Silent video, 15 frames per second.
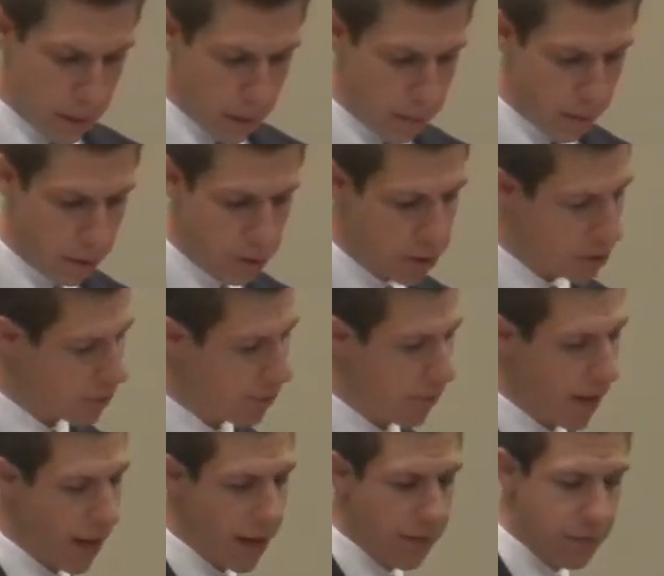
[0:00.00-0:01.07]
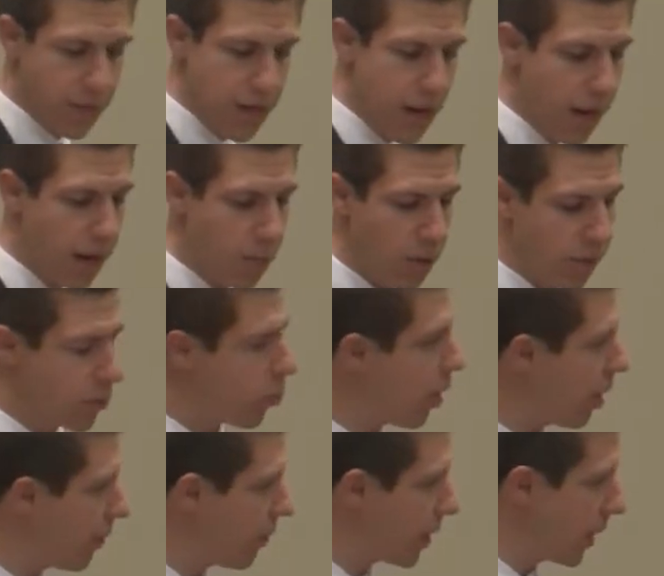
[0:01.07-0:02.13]
In verses 5 to 9, we have
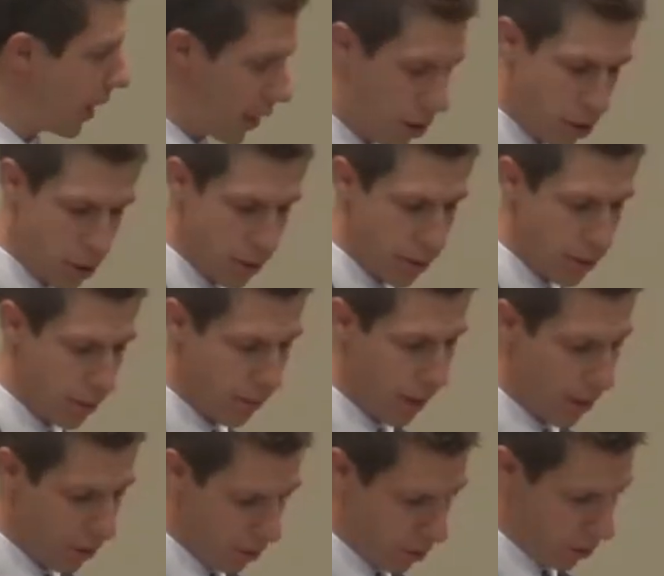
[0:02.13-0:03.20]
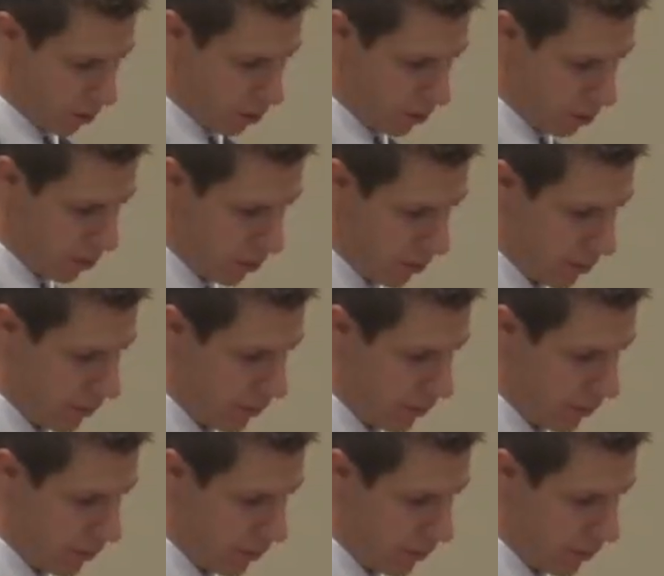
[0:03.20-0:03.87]
qualifications of elders.